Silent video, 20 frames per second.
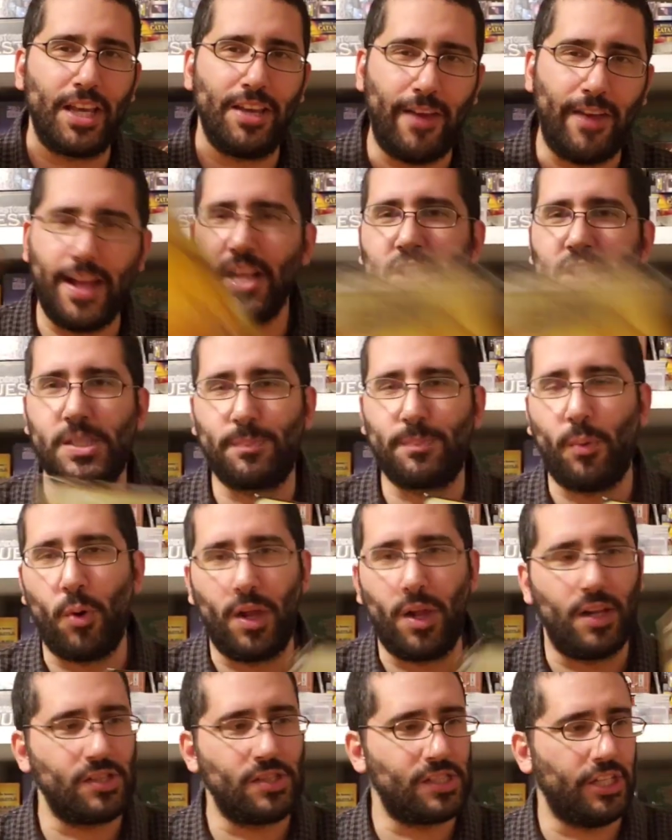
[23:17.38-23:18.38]
to give any
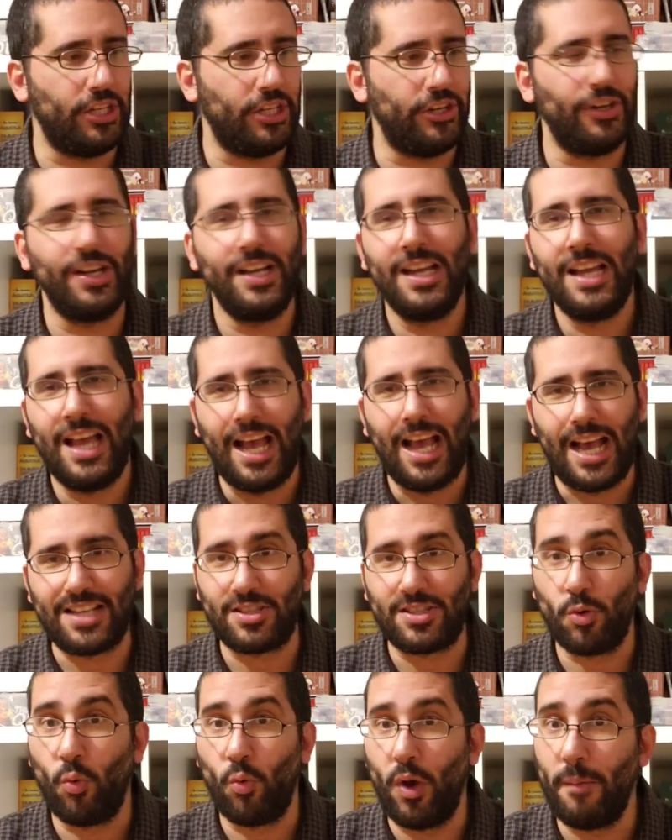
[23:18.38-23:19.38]
spoilers here
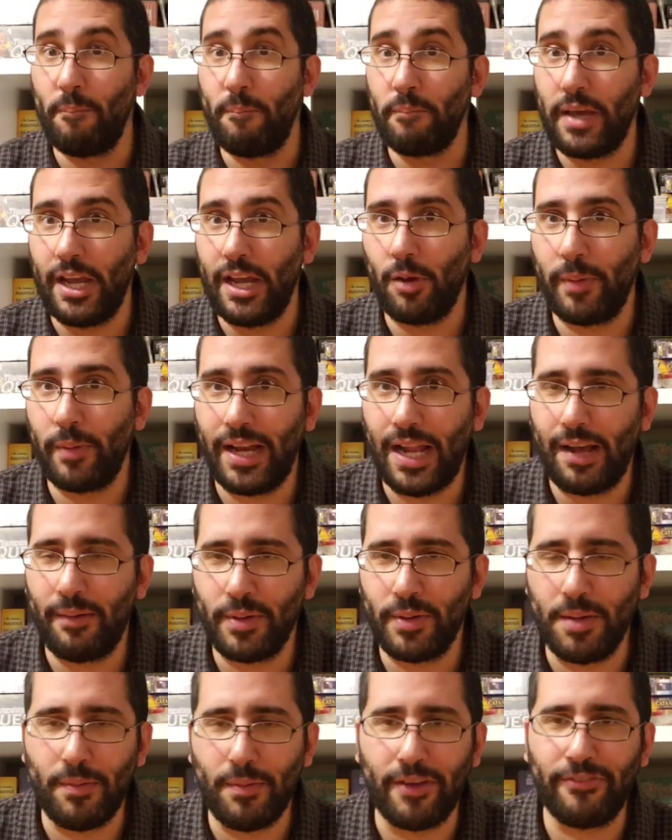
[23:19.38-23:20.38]
as to what may or may
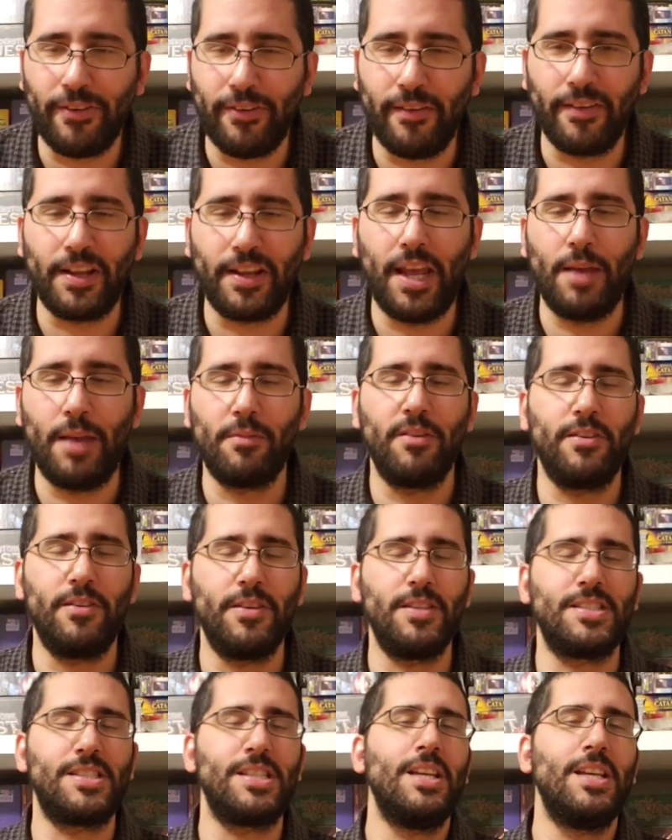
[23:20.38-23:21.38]
not be my favorite game of
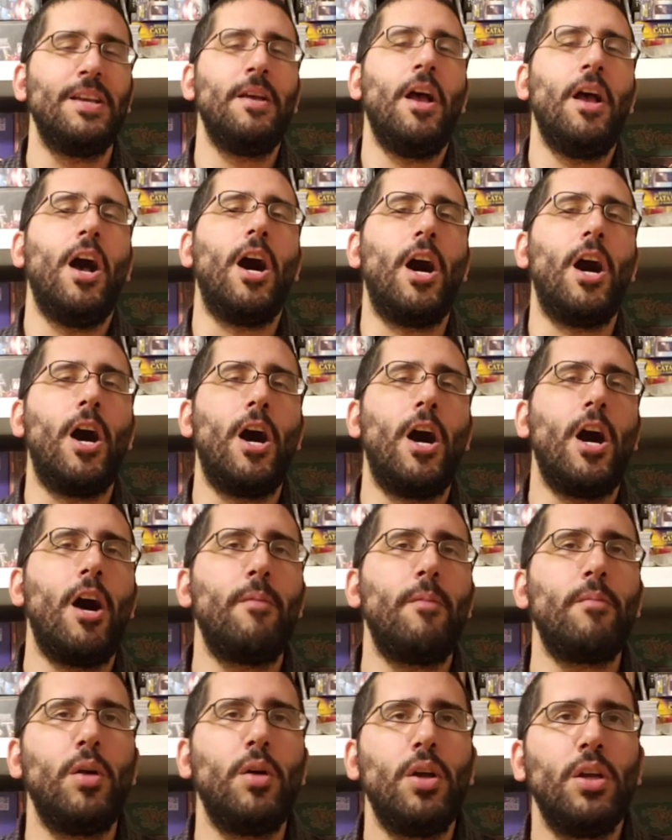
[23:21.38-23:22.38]
his.
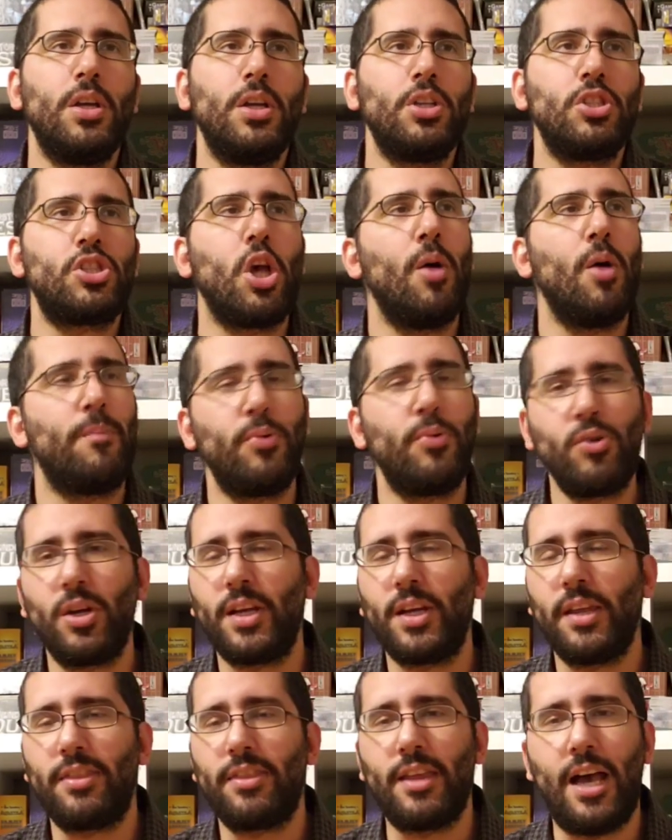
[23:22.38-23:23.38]
Um, so
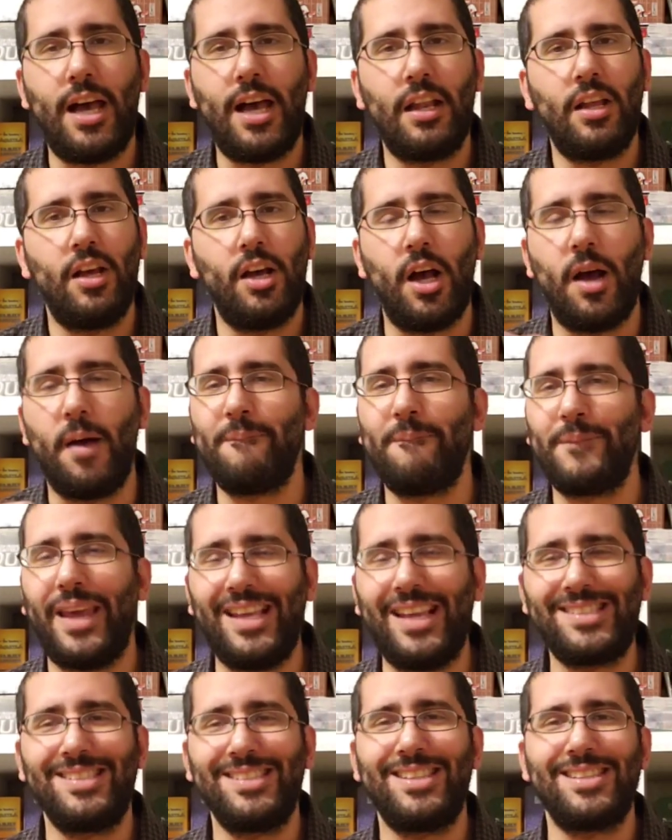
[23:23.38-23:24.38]
Bruno Cathala,
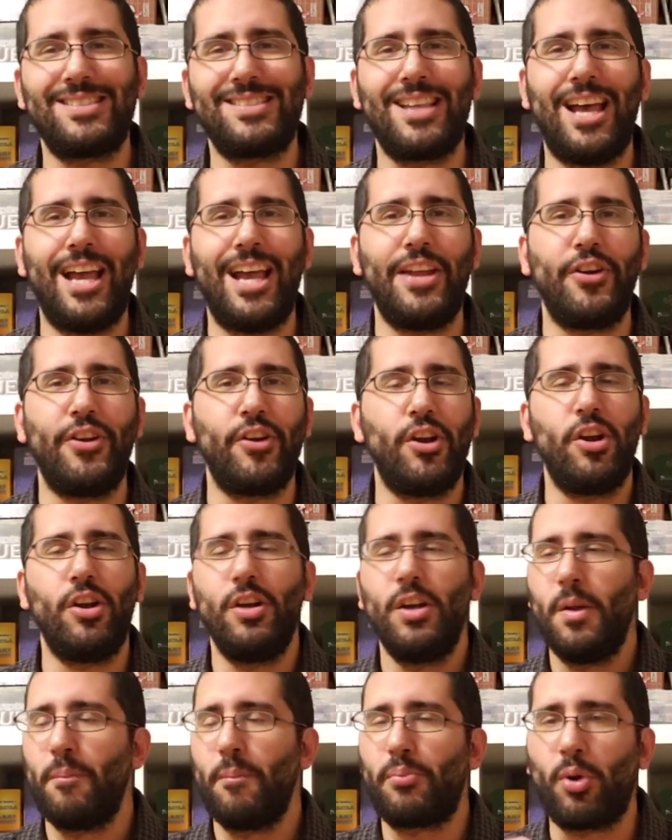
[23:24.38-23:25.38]
amazing
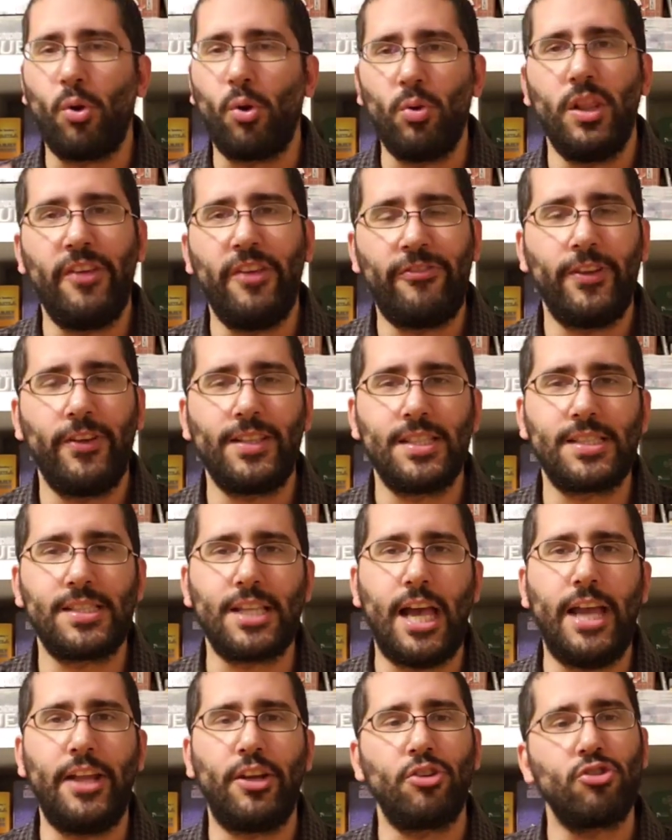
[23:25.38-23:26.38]
designer, prolific
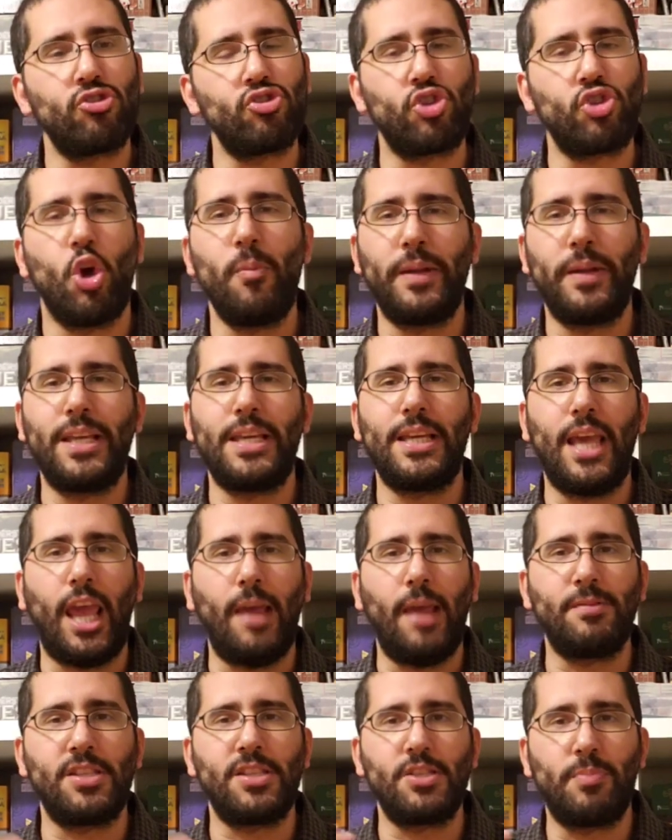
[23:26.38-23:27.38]
designer, so many
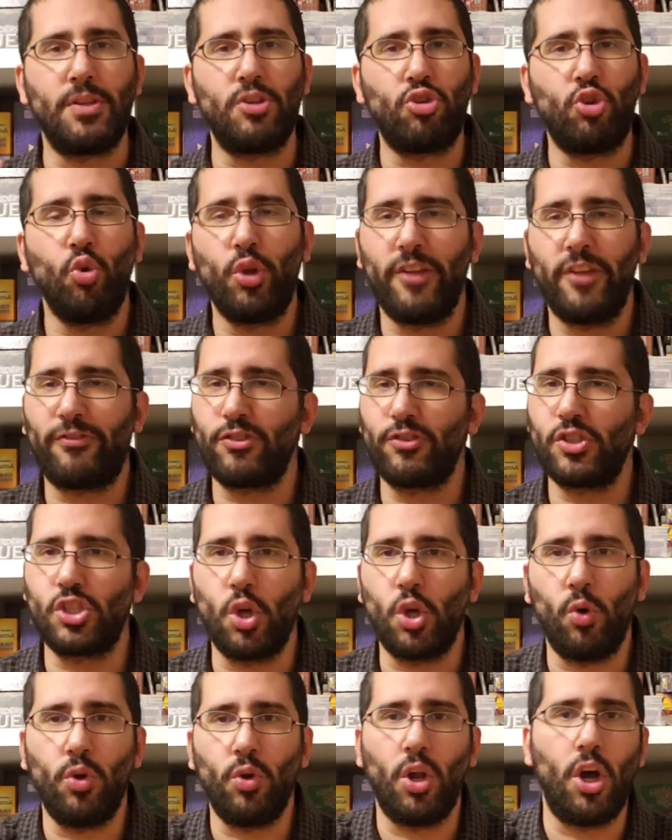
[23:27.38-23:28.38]
games. He's been doing it for
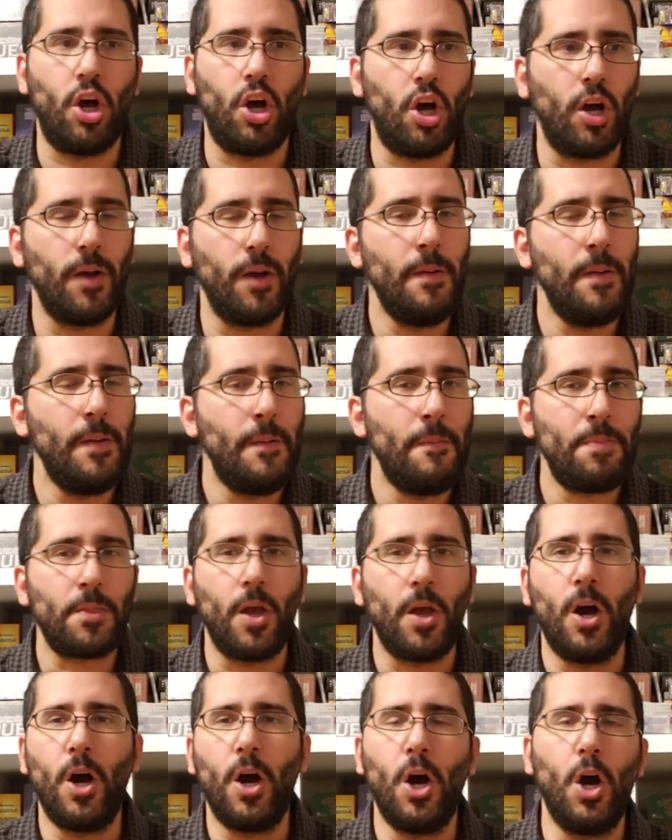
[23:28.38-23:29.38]
so long.
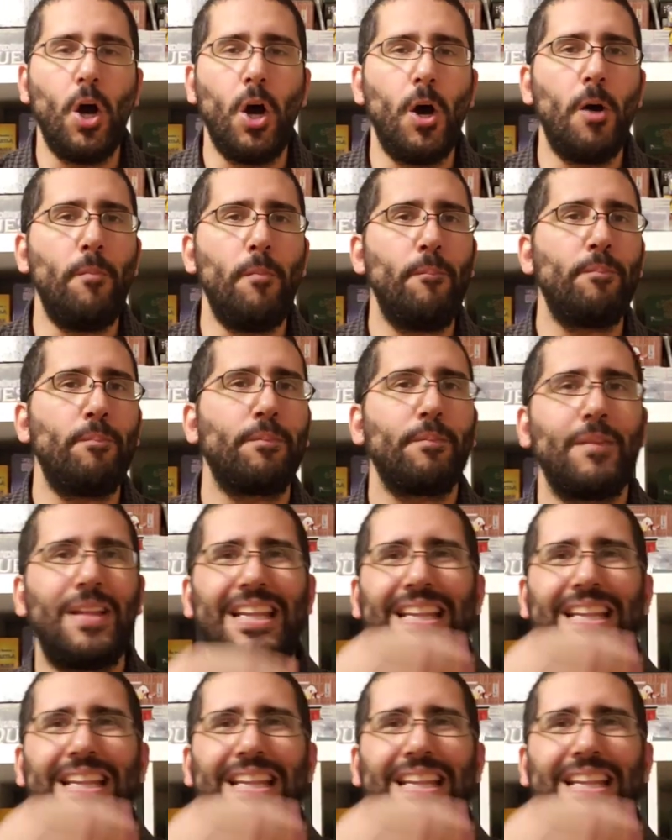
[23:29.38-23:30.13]
Um,